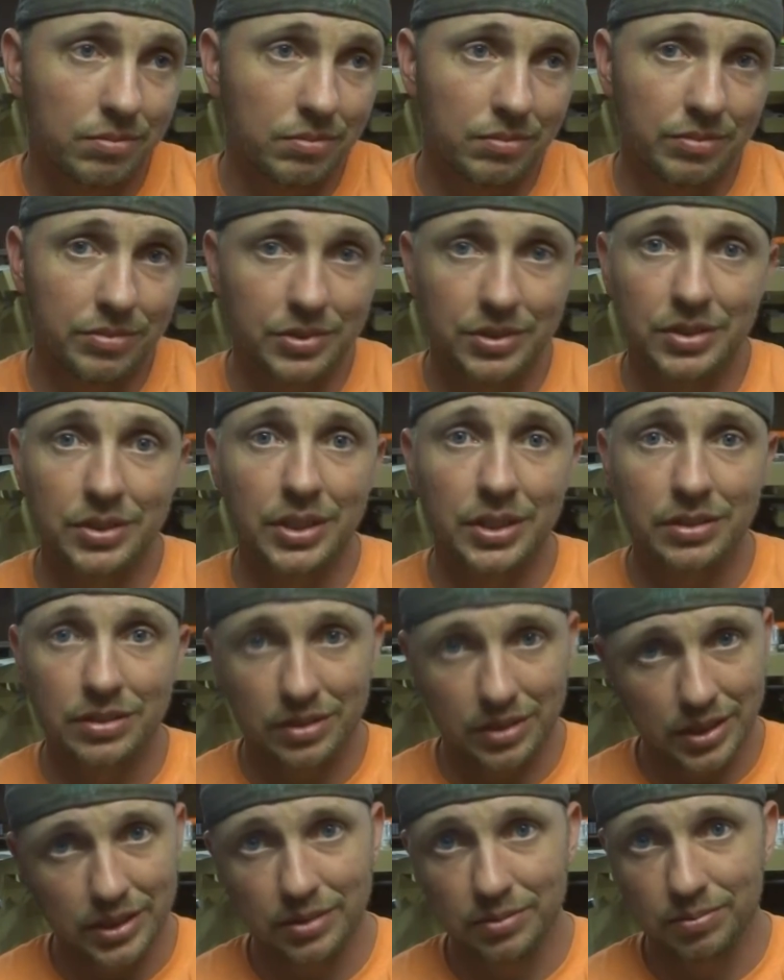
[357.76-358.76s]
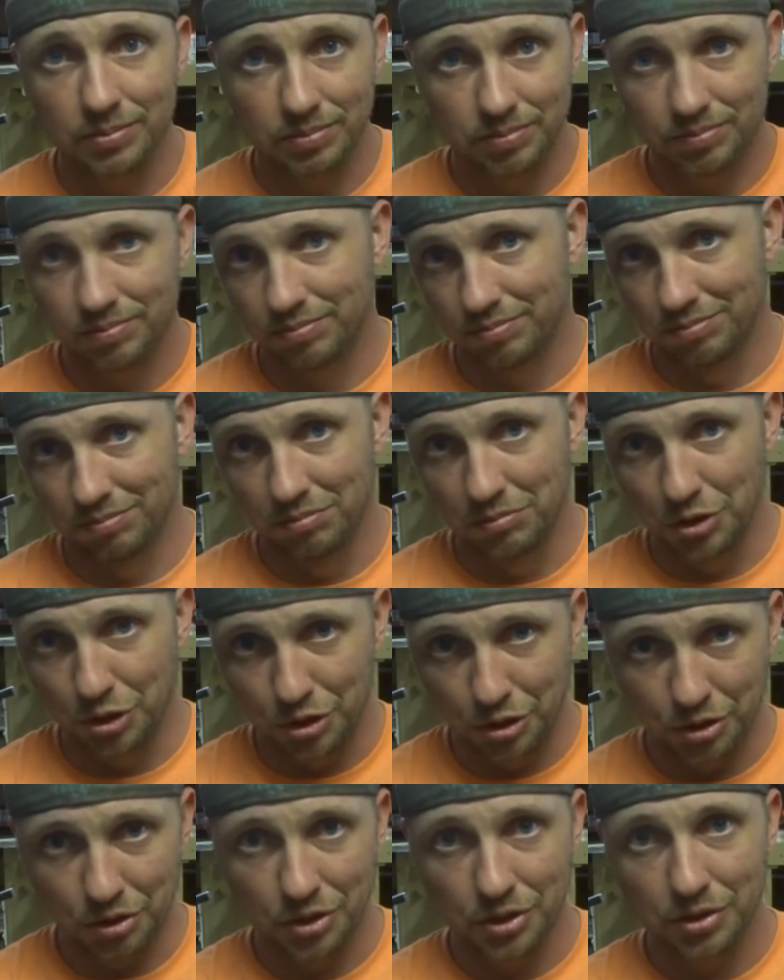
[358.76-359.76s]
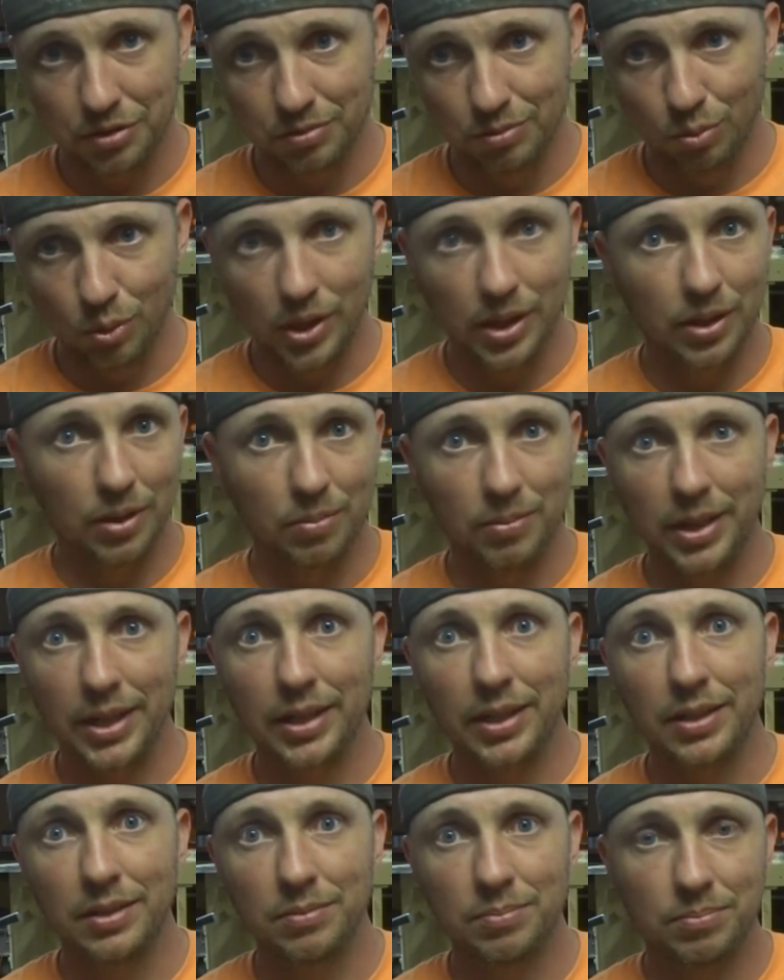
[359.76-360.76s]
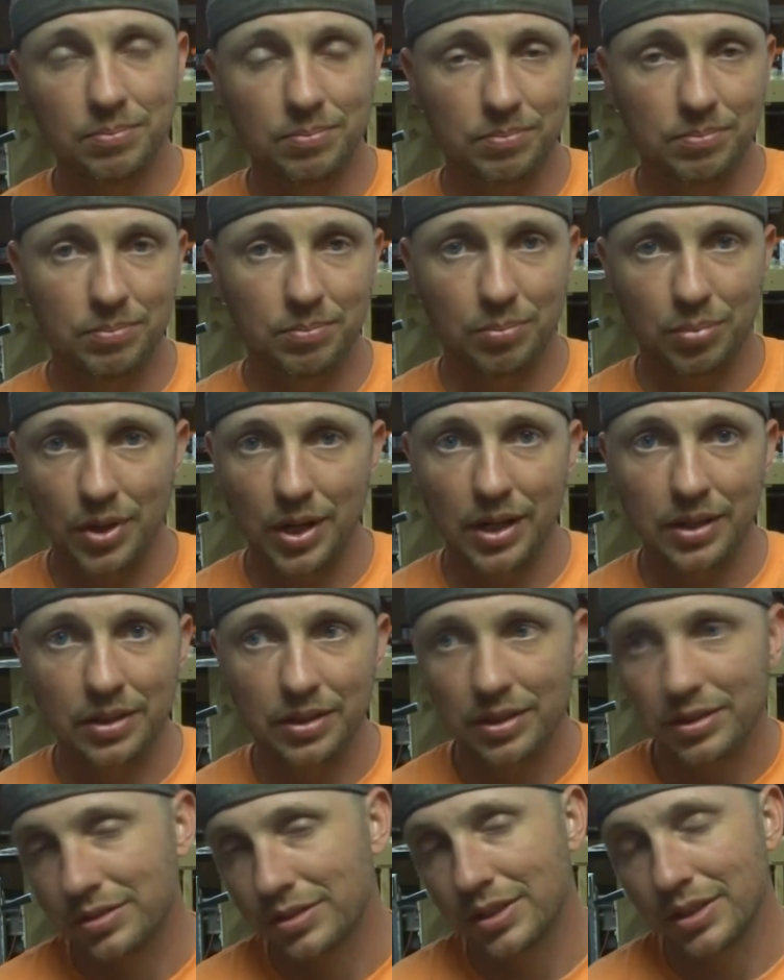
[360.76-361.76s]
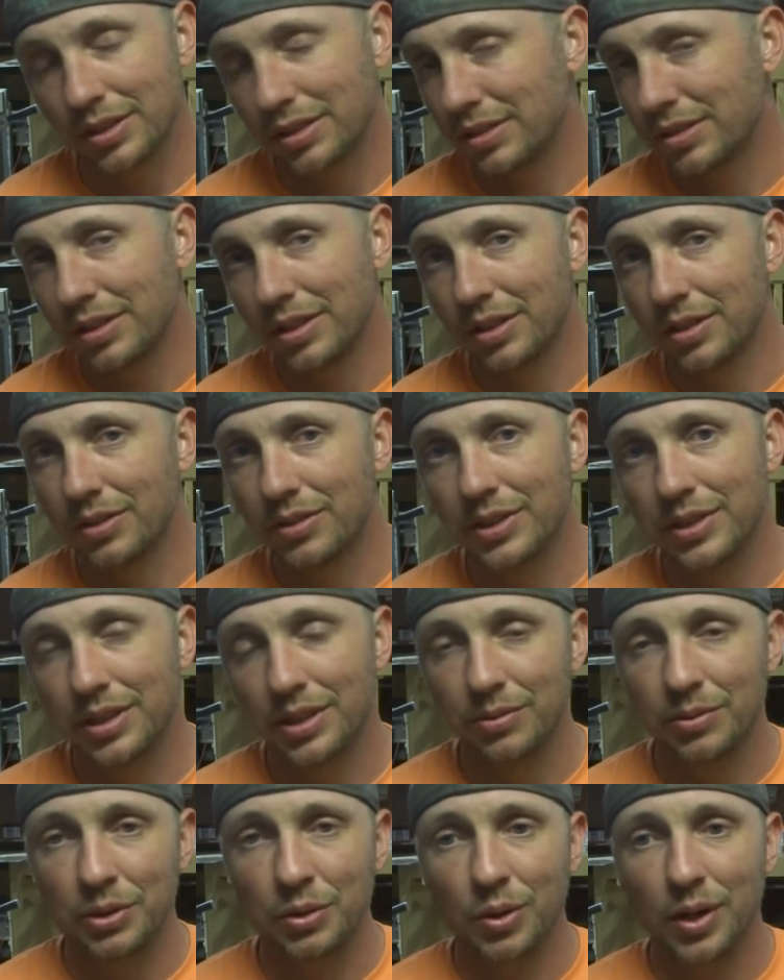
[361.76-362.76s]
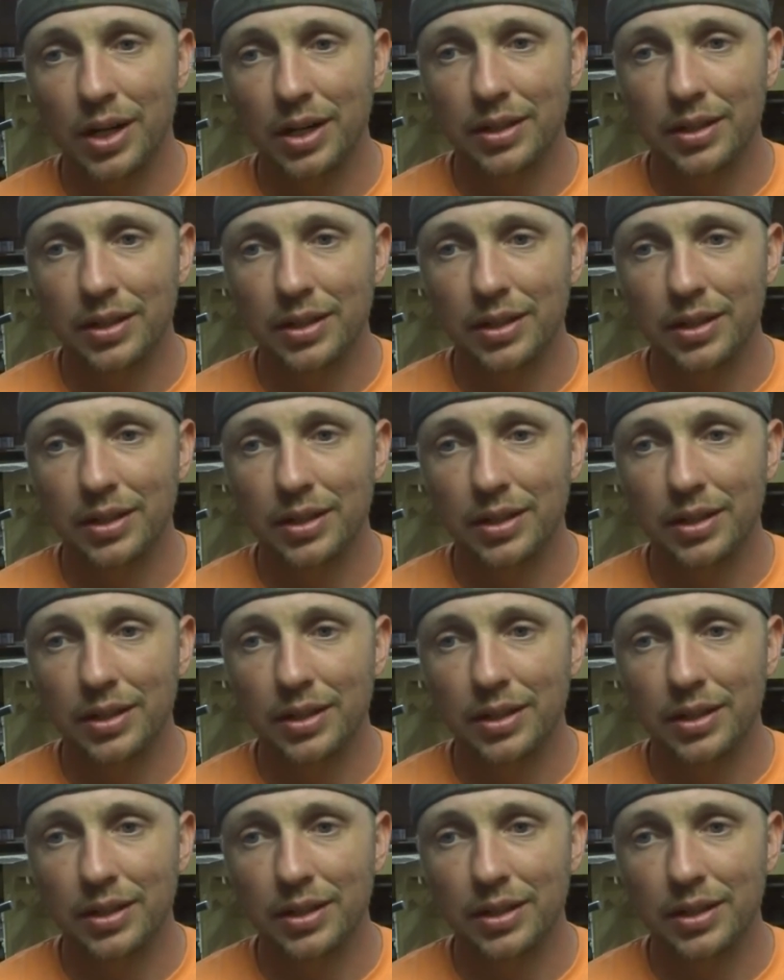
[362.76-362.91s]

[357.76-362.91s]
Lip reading: seriously good, well-made products that, you know, it doesn't require